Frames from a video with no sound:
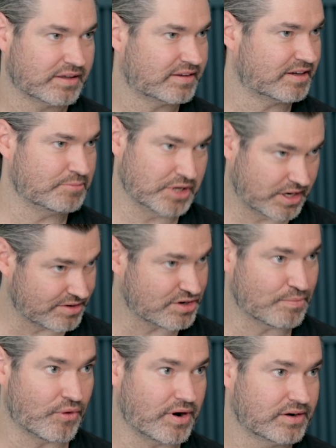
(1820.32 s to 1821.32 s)
to be here
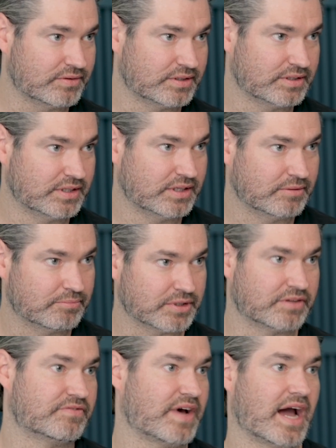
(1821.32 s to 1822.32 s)
tomorrow, but
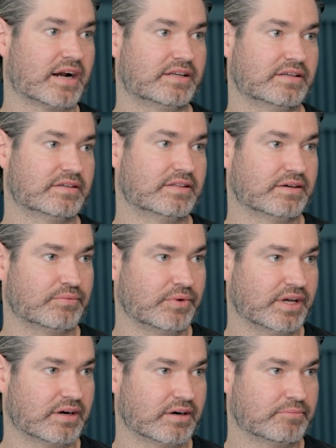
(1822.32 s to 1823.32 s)
the fact that
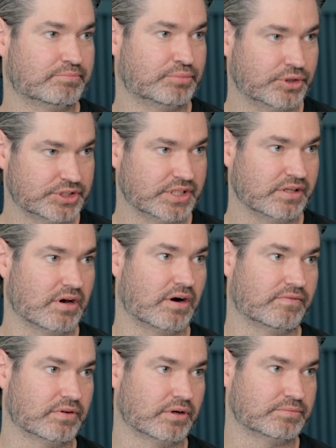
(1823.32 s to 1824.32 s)
we are pushing the
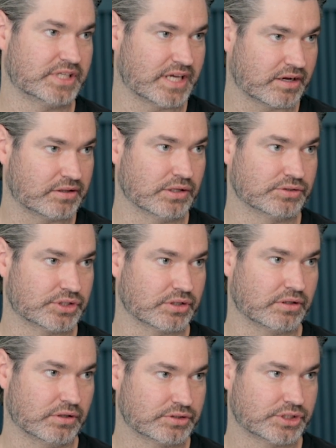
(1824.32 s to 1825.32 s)
envelope to get closer and
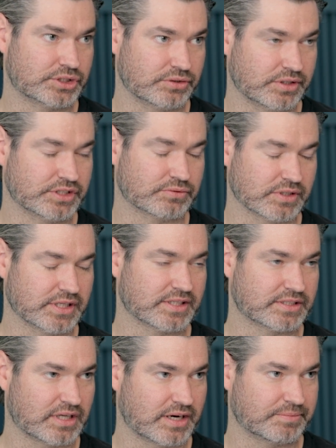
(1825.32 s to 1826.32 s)
closer to it is really
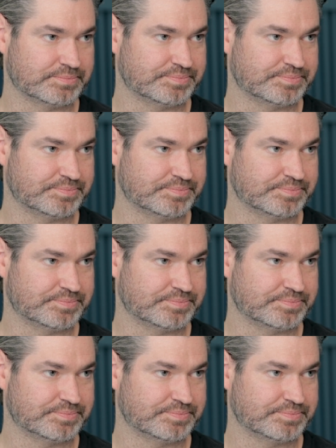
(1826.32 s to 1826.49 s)
exciting.